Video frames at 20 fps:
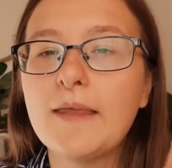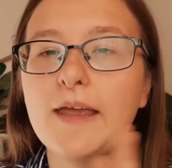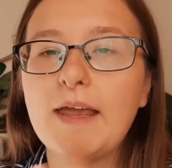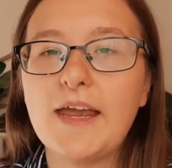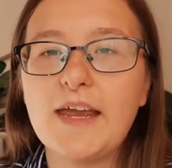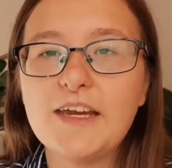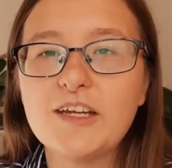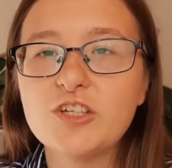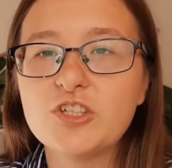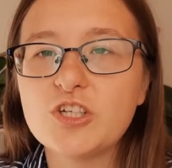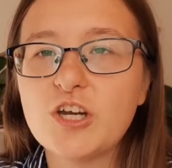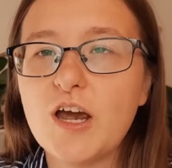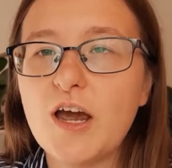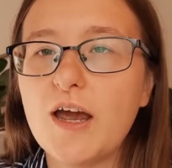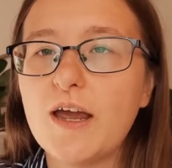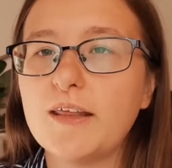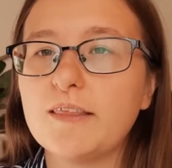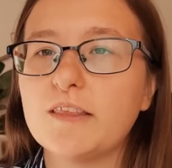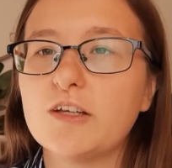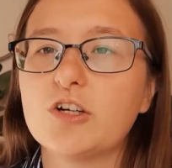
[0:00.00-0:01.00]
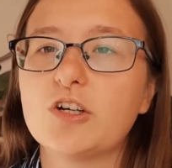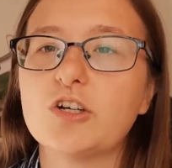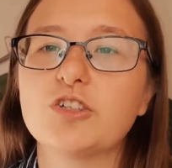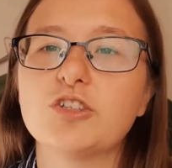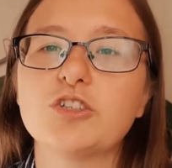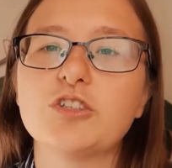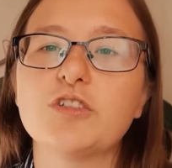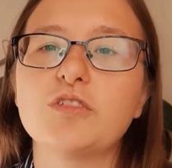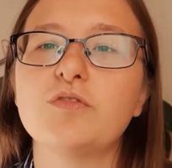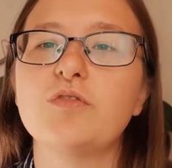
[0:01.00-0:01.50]
Asia, and there are
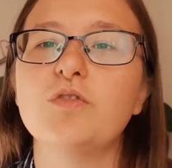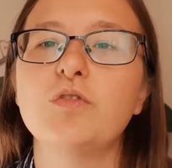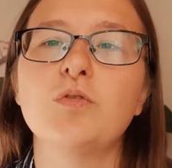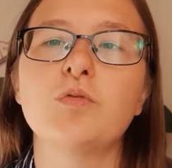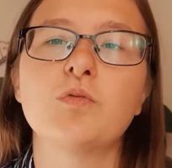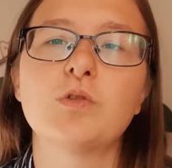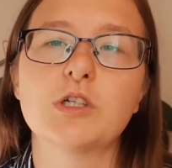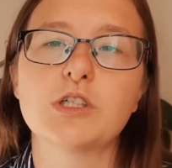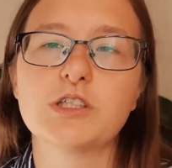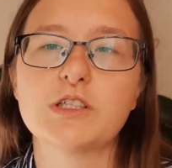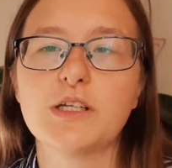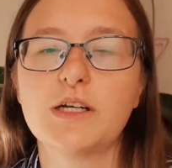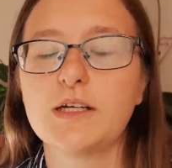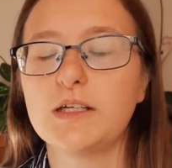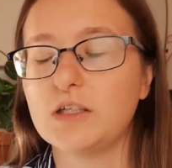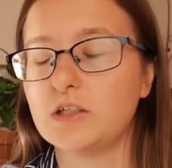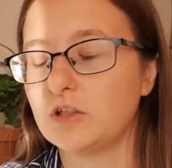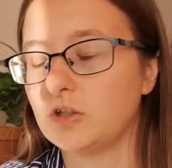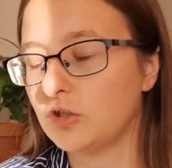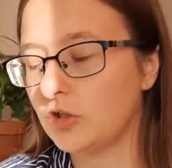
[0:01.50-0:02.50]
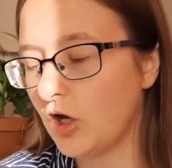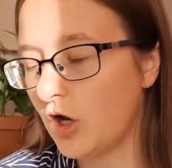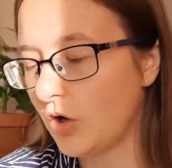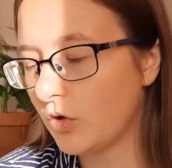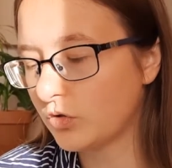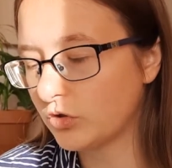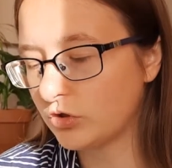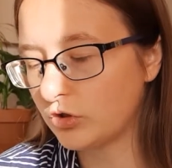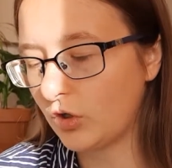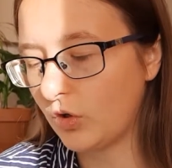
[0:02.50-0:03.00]
just a few words that I didn't
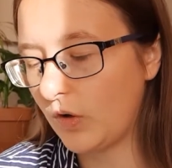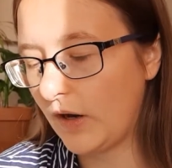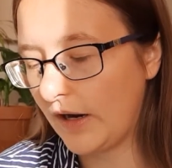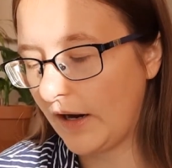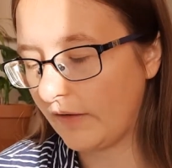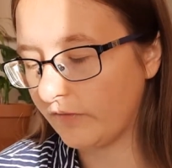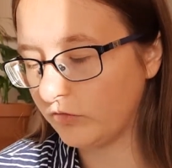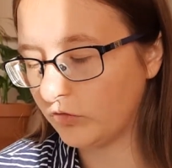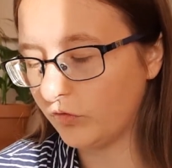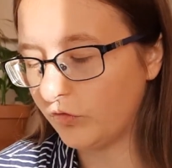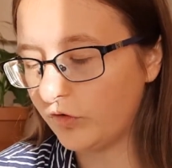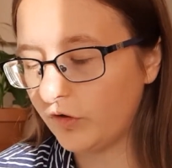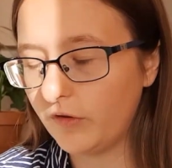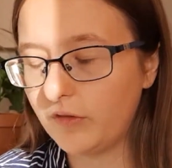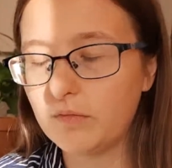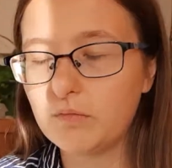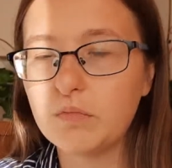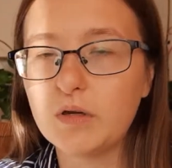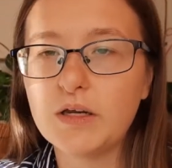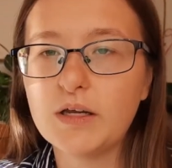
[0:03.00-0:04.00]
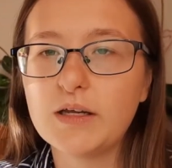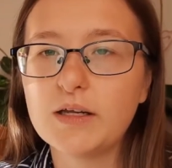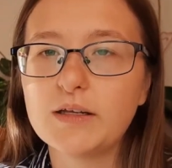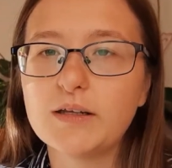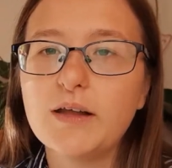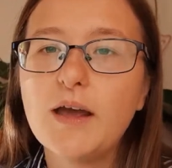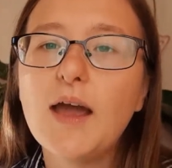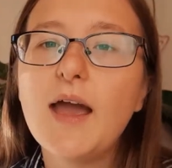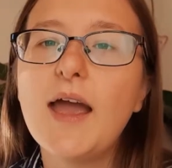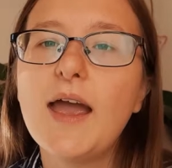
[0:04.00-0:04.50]
know, so I have to fill them
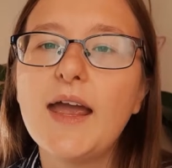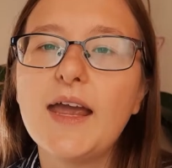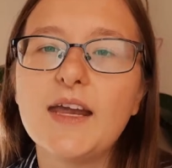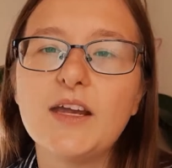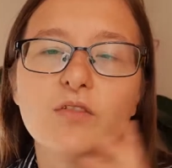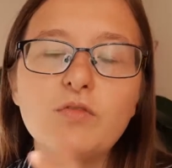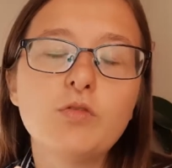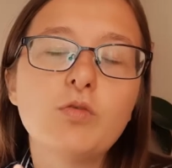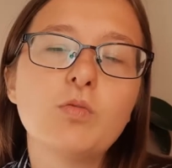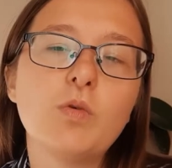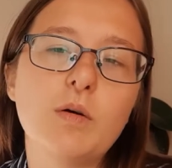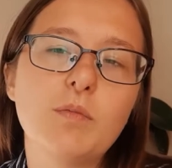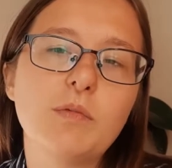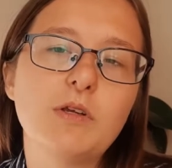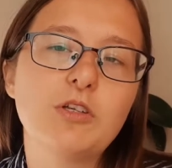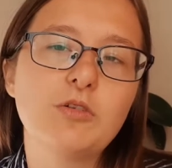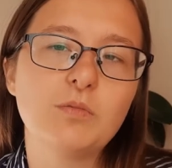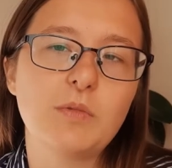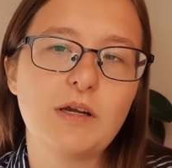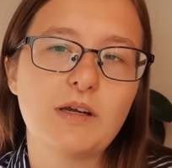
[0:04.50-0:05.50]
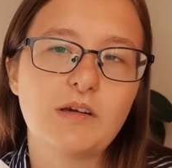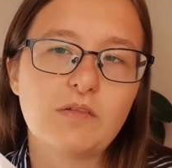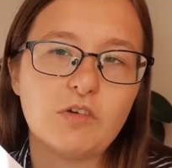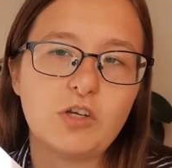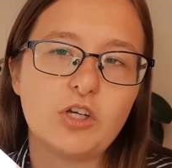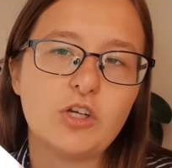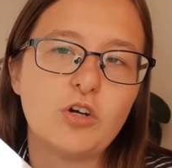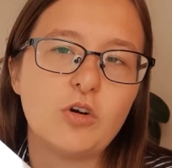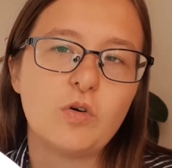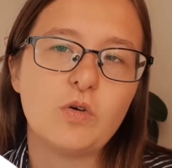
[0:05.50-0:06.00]
in. If you want me to make a
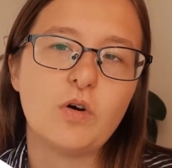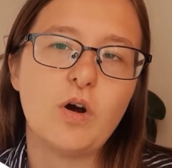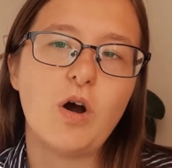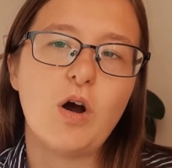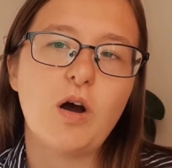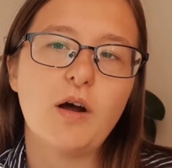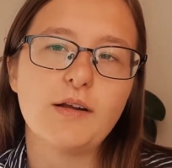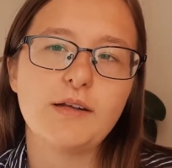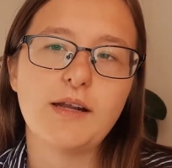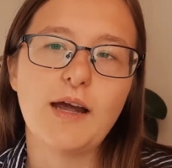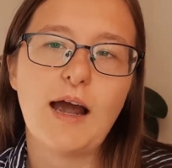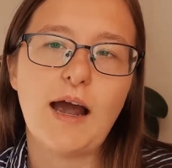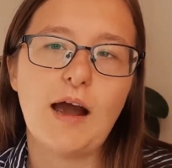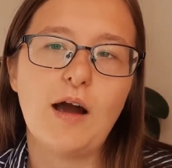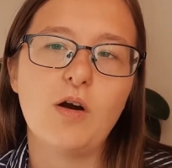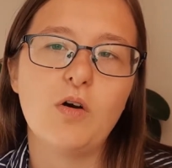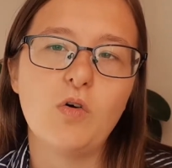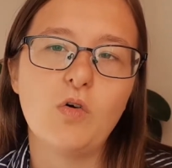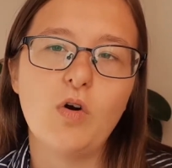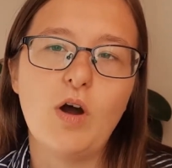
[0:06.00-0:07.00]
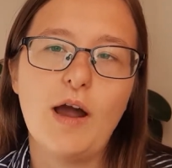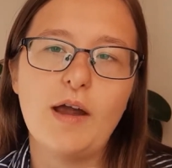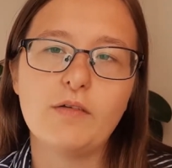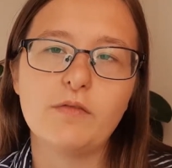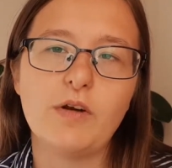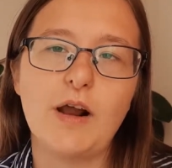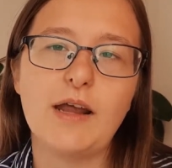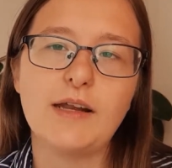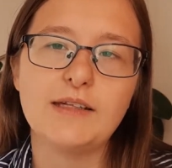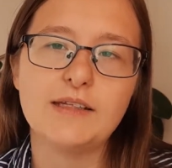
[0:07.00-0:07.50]
video on how I
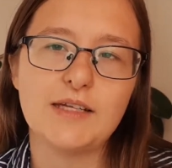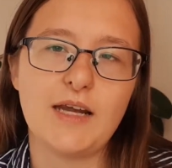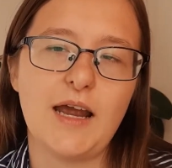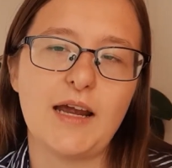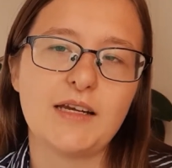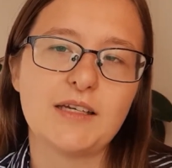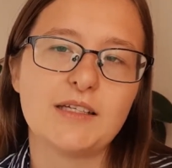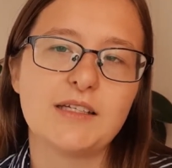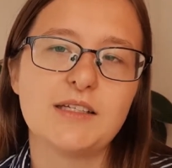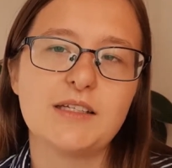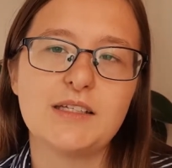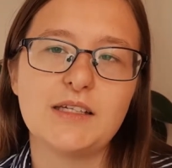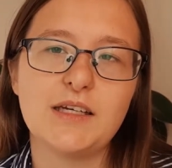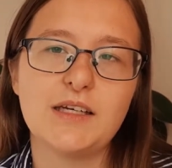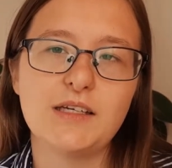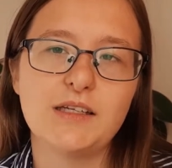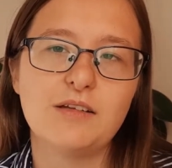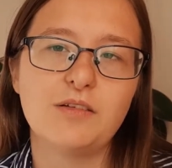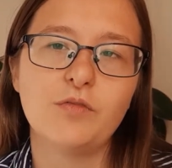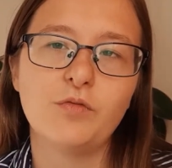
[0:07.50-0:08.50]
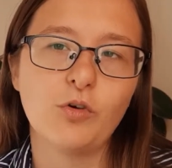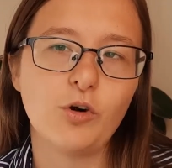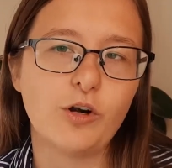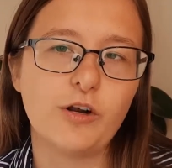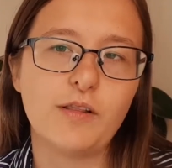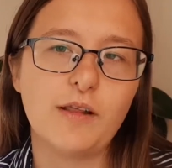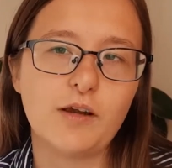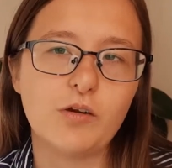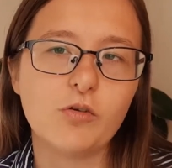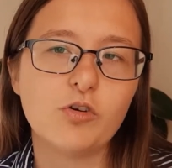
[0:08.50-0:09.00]
write texts in
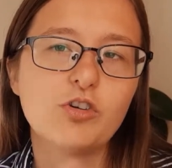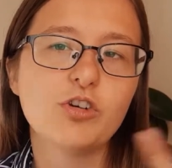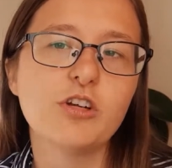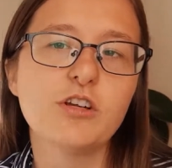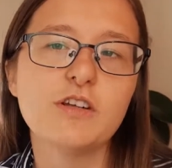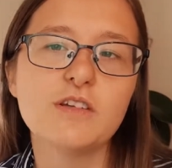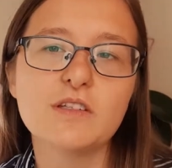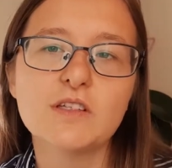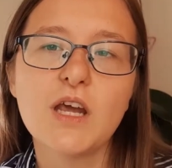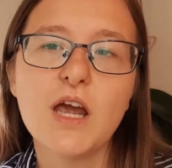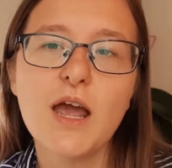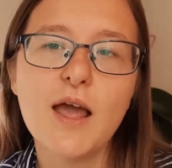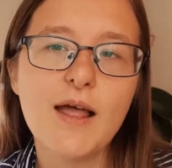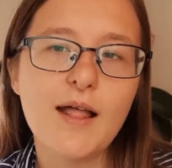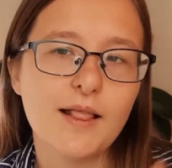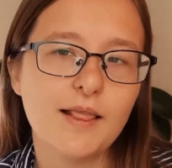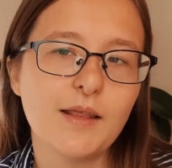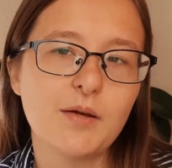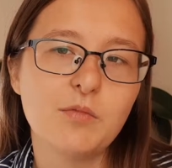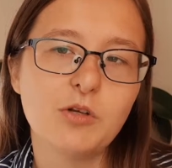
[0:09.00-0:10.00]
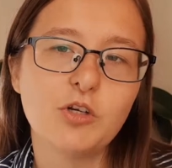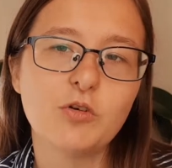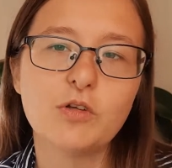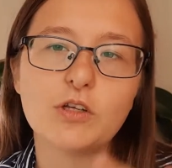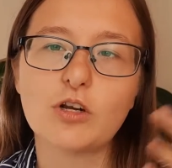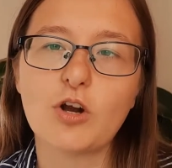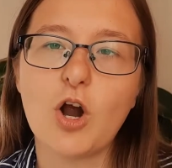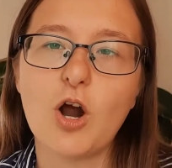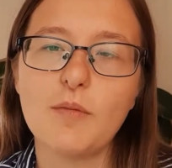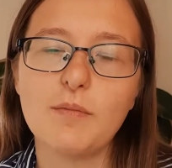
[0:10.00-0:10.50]
foreign languages, let me know in
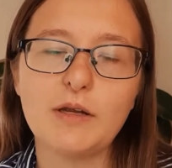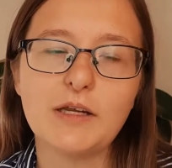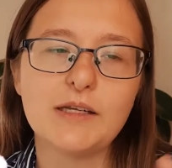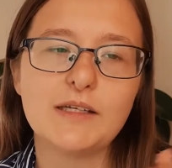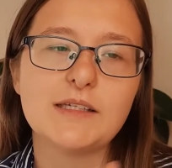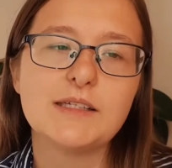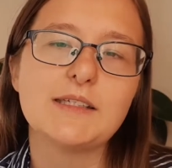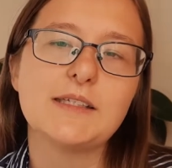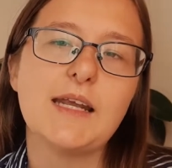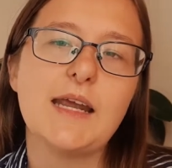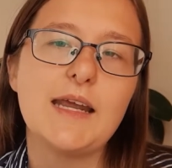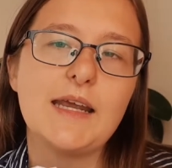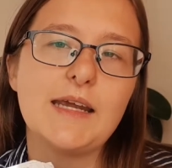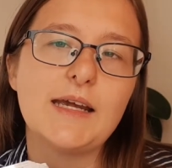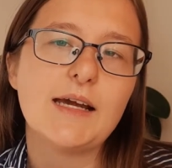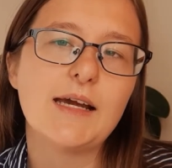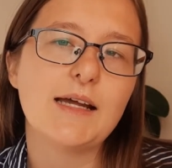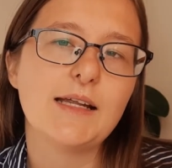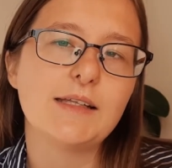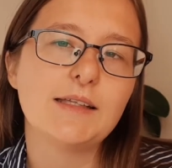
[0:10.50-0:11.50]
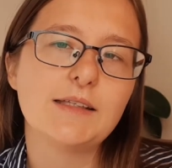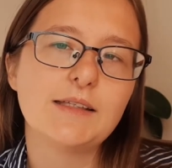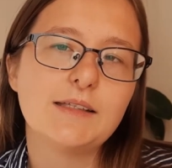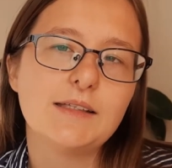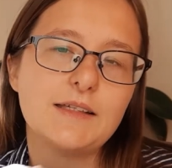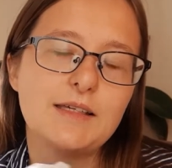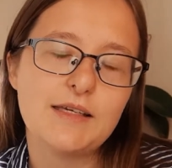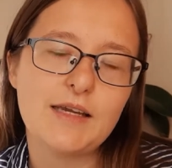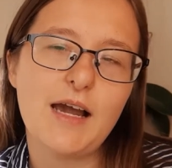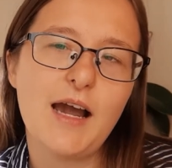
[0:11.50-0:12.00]
the comments.
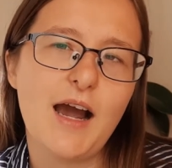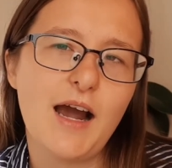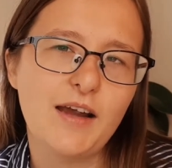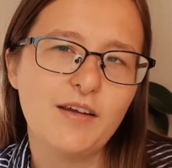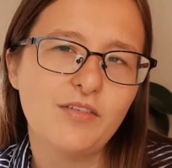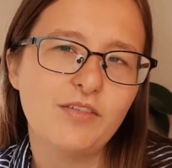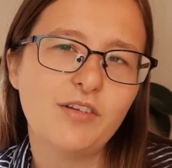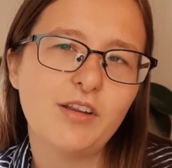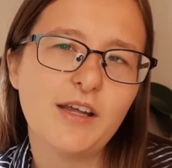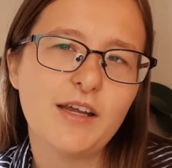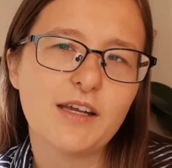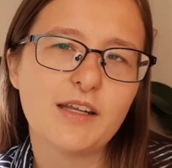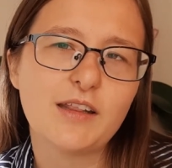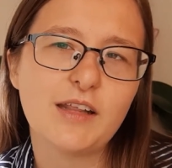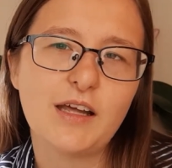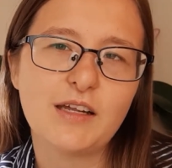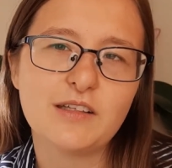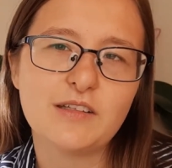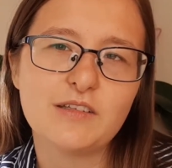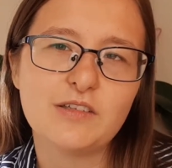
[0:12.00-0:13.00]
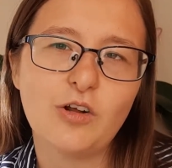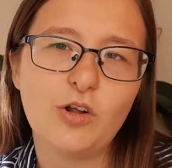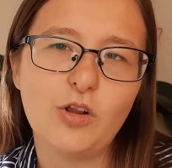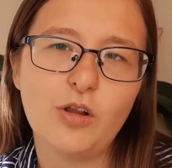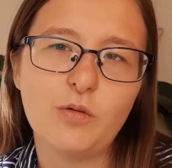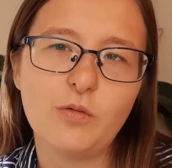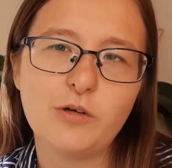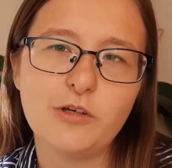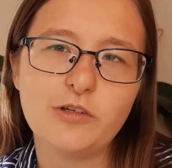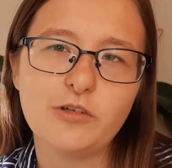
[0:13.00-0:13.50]
And yeah, I feel like that's all
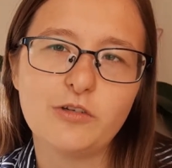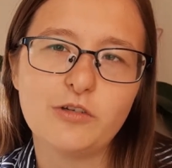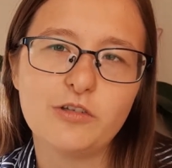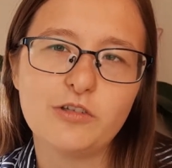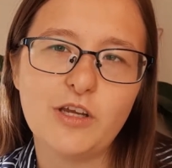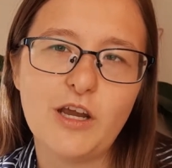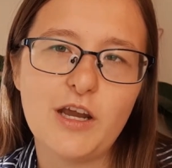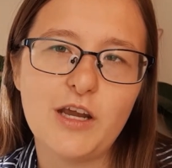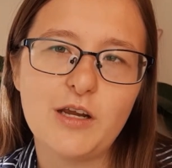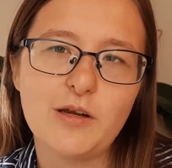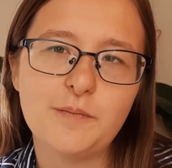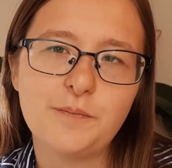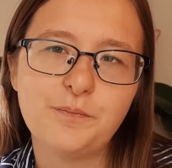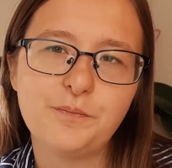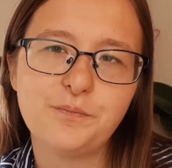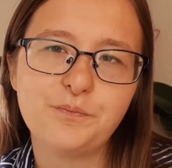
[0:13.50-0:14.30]
I wanted to say.